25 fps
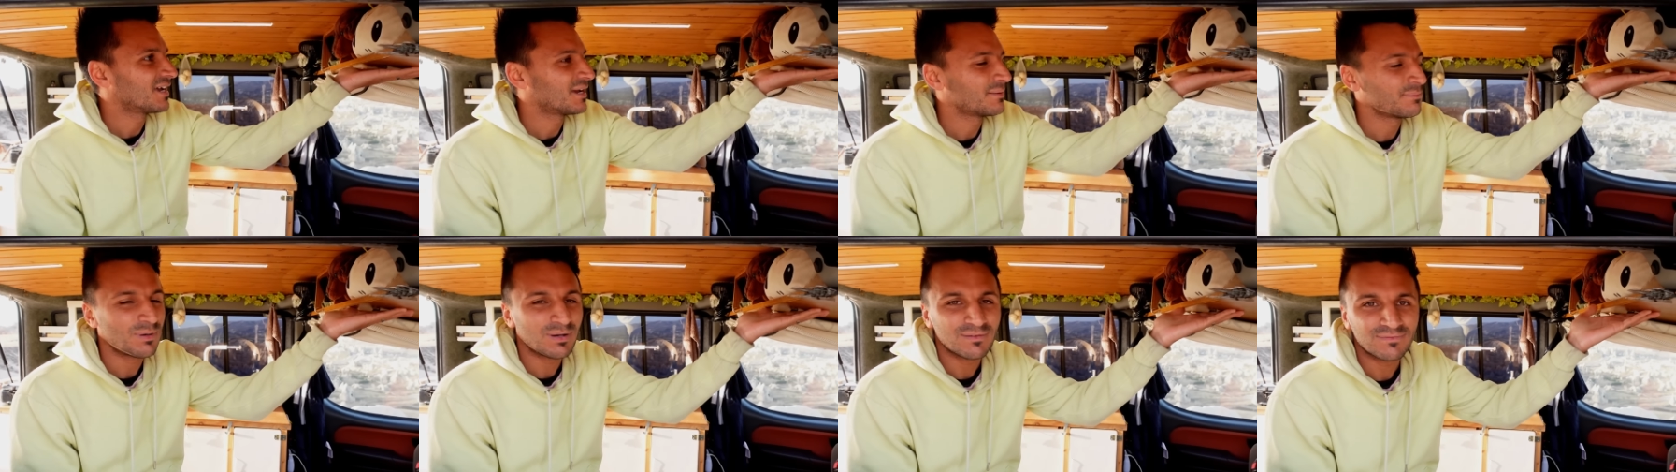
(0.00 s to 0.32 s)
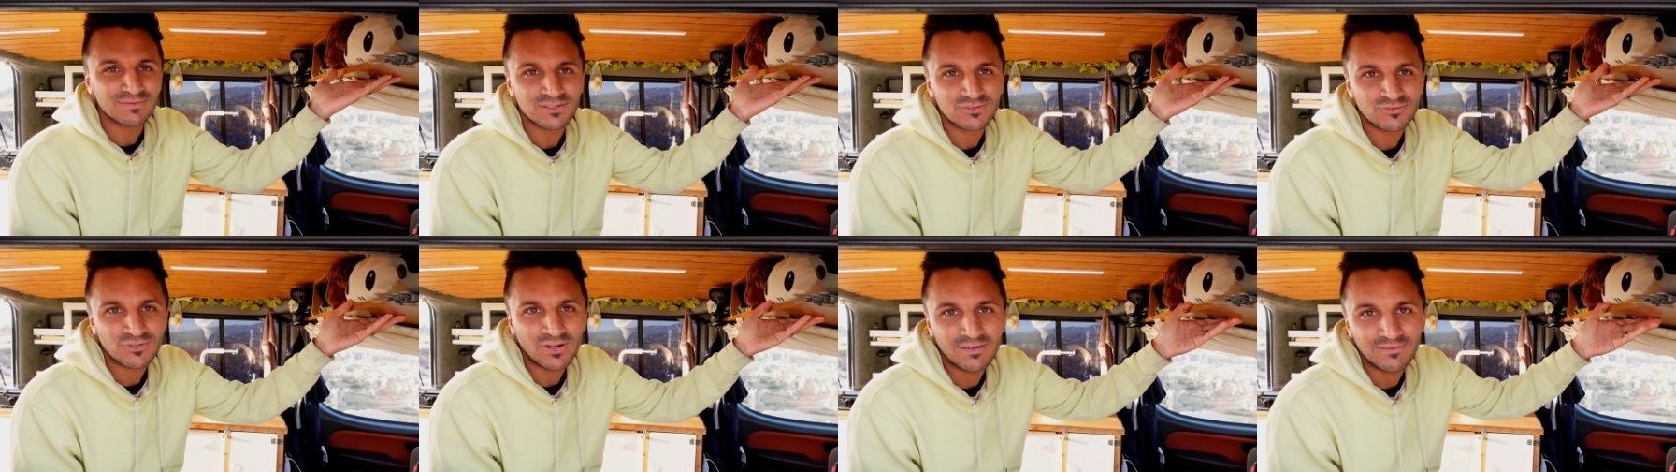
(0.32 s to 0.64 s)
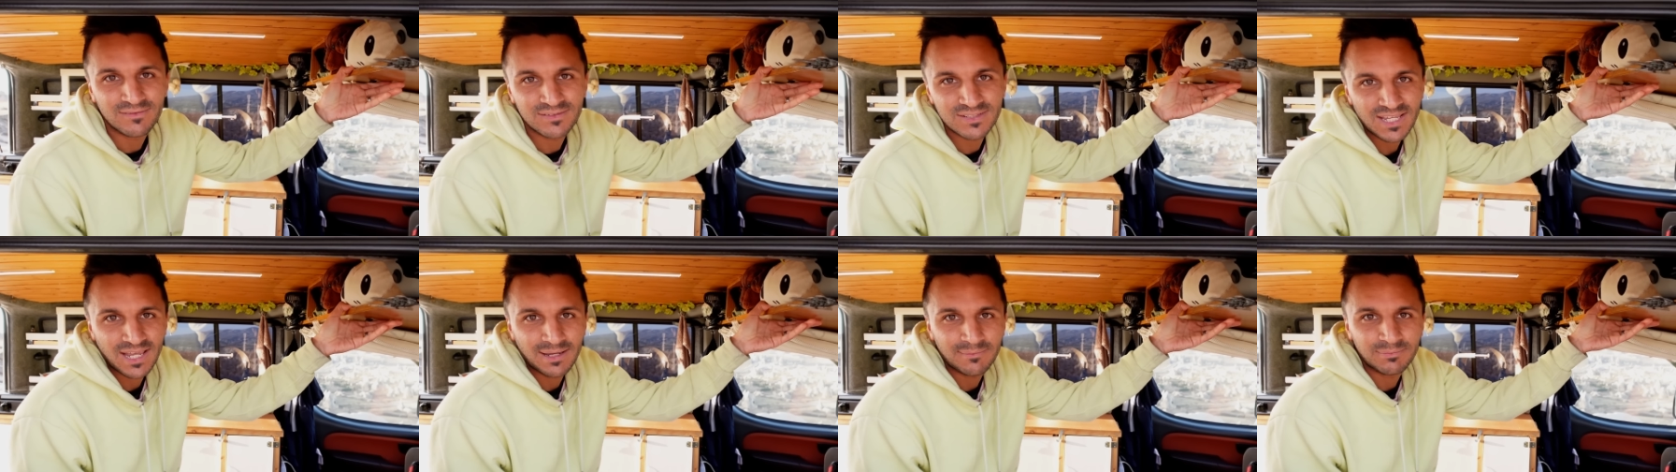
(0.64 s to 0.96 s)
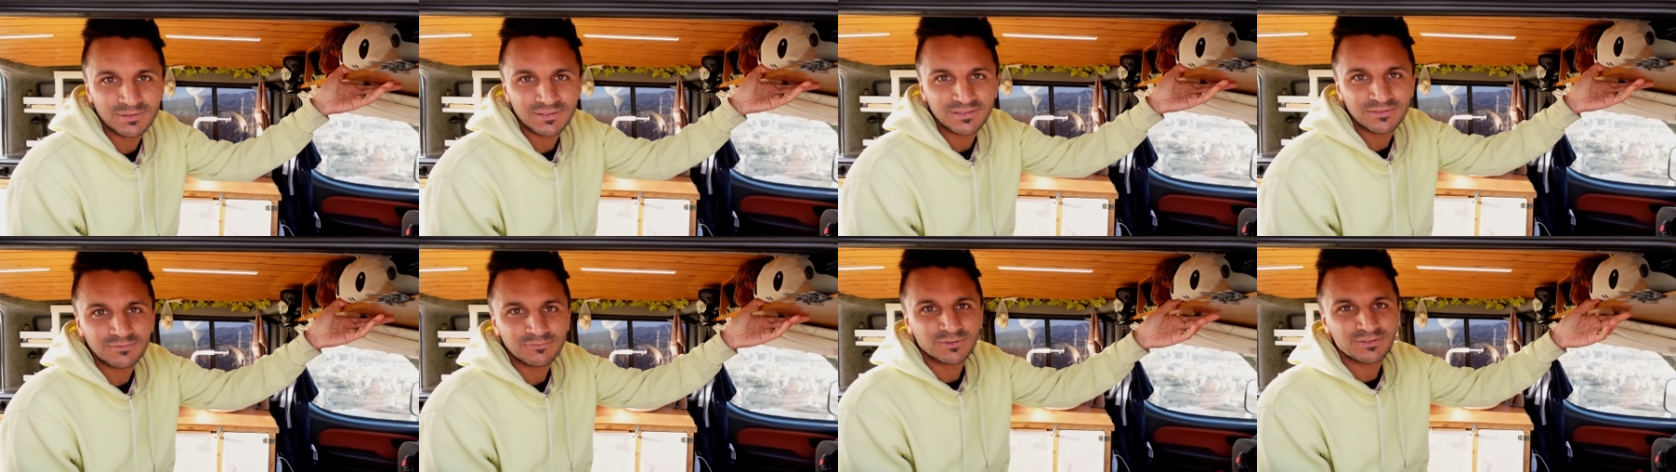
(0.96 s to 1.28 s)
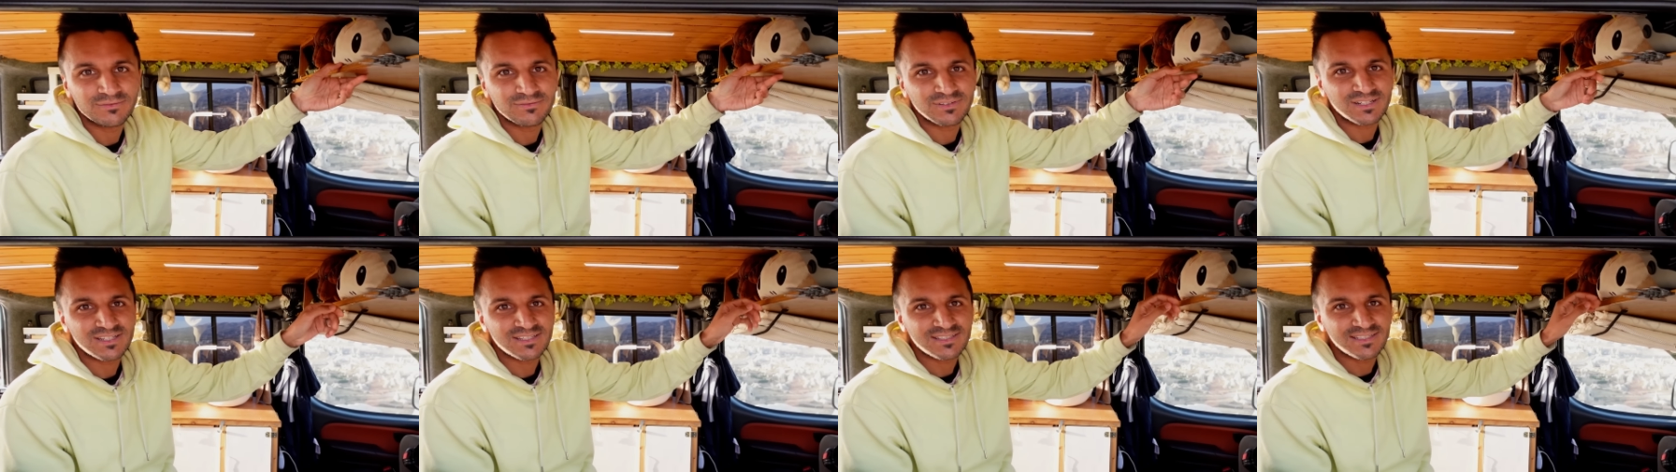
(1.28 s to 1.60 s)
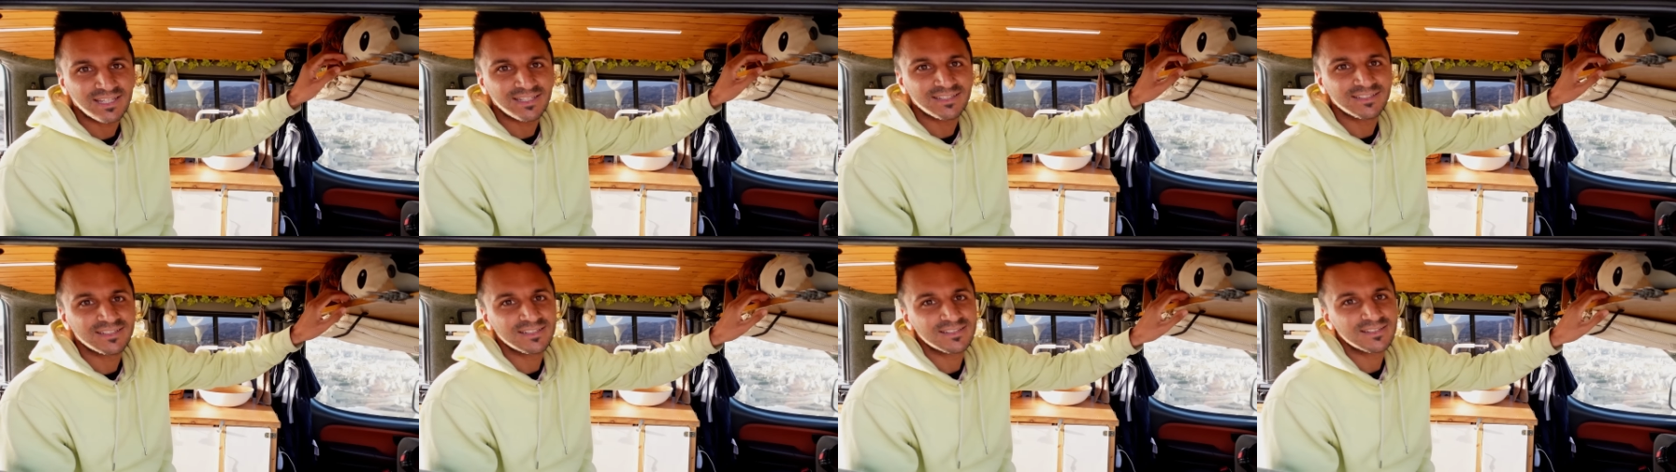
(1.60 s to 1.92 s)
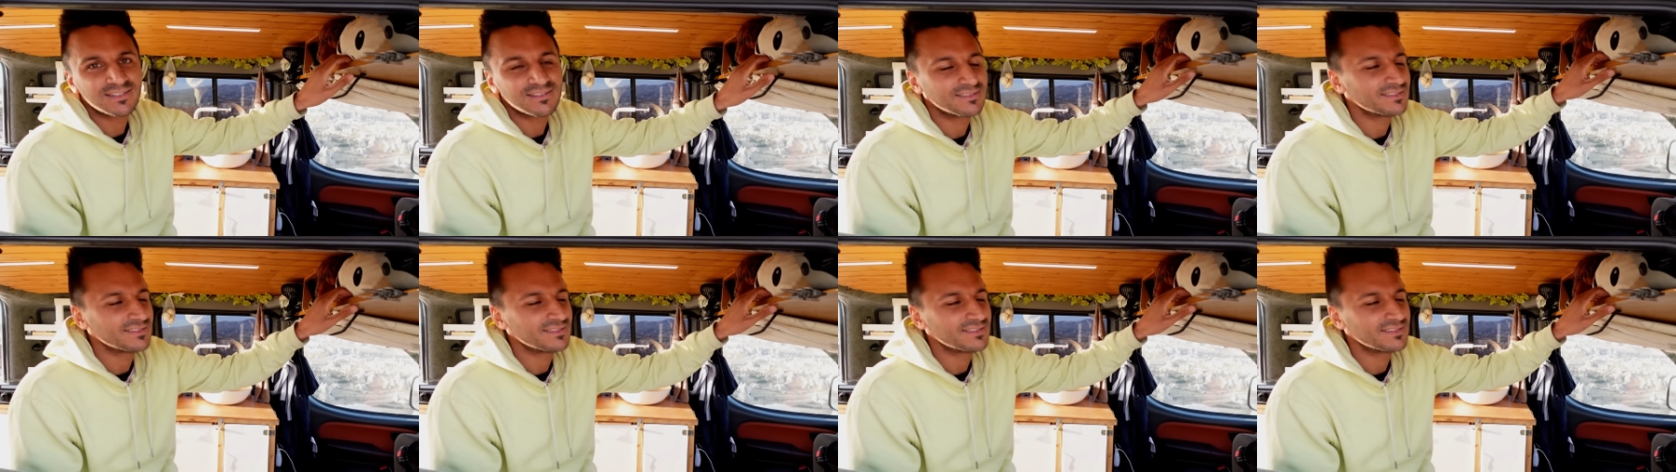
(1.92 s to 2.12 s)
Above the driver's cabin we've extended